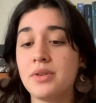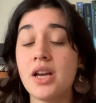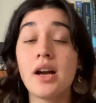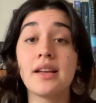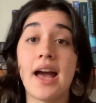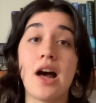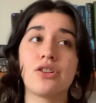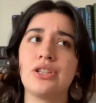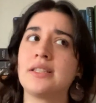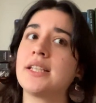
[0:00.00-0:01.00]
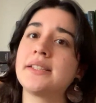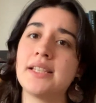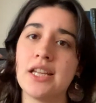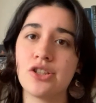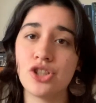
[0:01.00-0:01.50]
young gal, she's
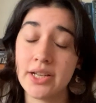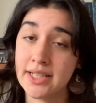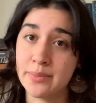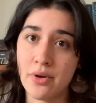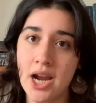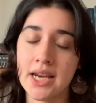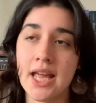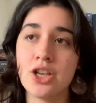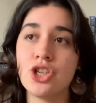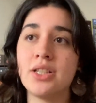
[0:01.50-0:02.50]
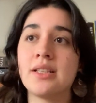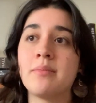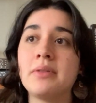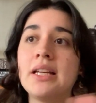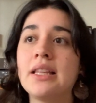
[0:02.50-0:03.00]
16, she gets pregnant, and she's
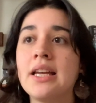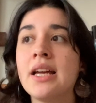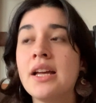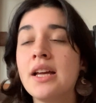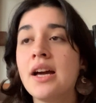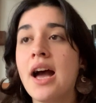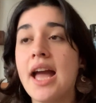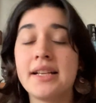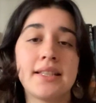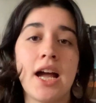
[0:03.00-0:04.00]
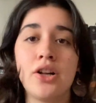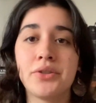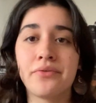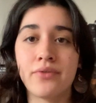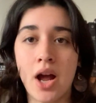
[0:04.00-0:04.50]
completely
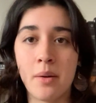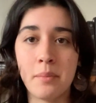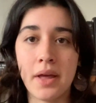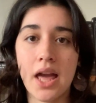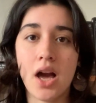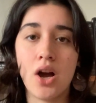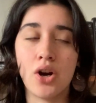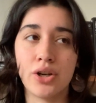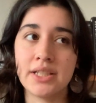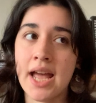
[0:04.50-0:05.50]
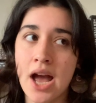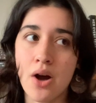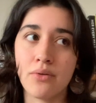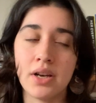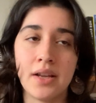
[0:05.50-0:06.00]
exiled from her
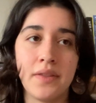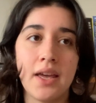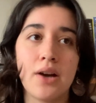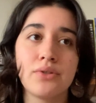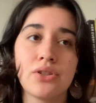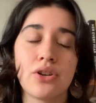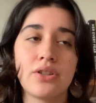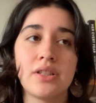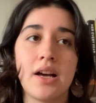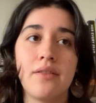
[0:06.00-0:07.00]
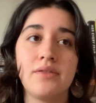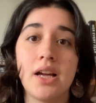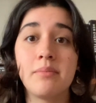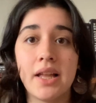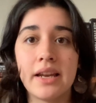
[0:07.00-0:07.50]
town in the outskirts of
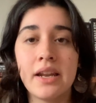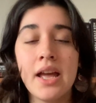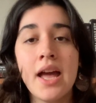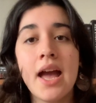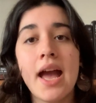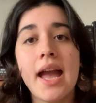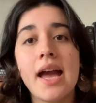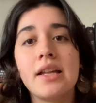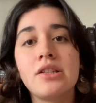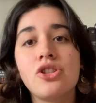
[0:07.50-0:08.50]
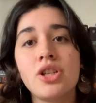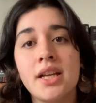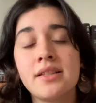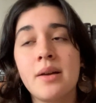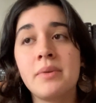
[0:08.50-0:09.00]
Dublin. And she
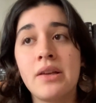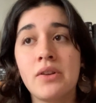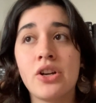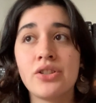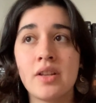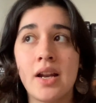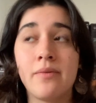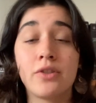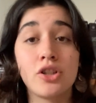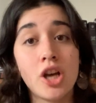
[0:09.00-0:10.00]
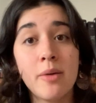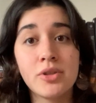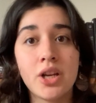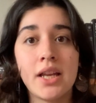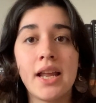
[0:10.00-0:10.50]
ends up giving her son up for
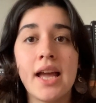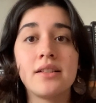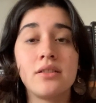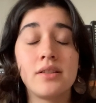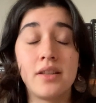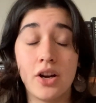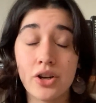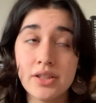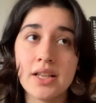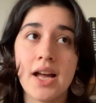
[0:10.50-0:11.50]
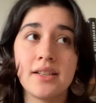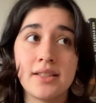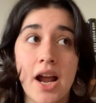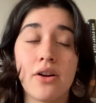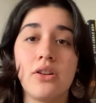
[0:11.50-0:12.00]
adoption, and her son,
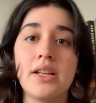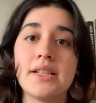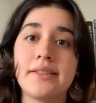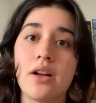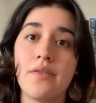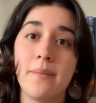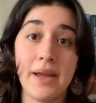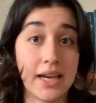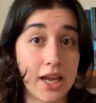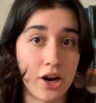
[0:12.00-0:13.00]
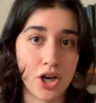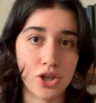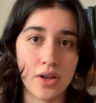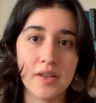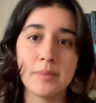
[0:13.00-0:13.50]
Cyril, is the main
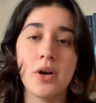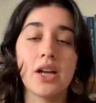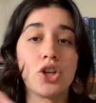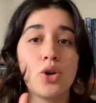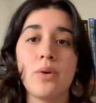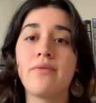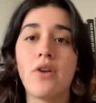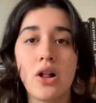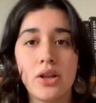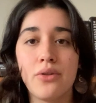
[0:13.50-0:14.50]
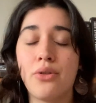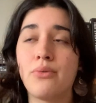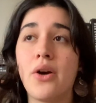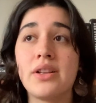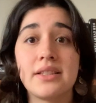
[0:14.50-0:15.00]
character in this book and who we follow
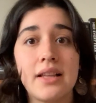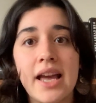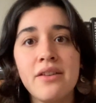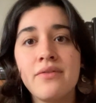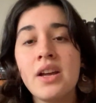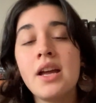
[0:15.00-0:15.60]
throughout his life,